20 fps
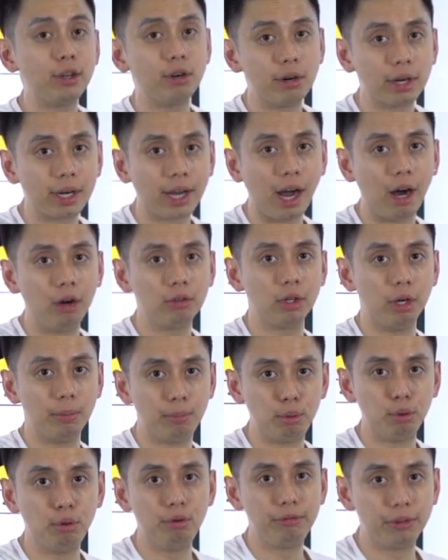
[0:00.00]
your account
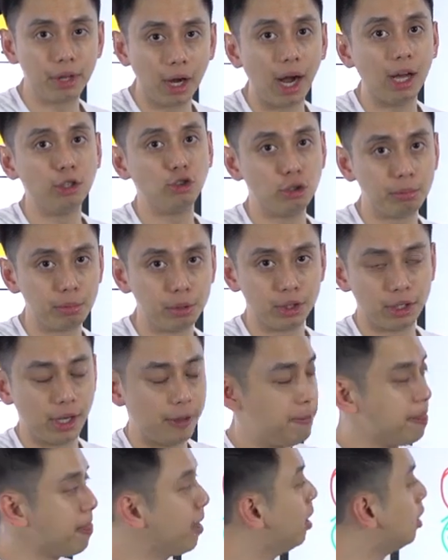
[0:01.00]
approved
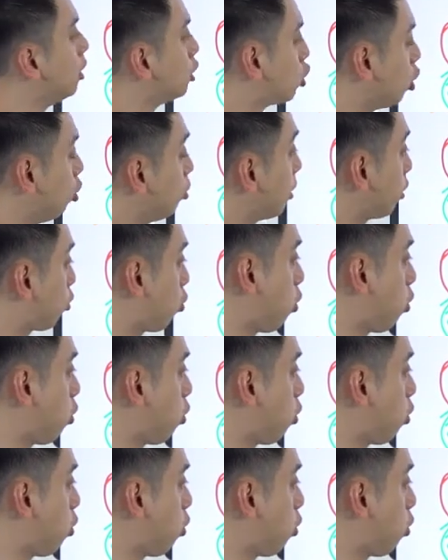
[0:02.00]
100%. So the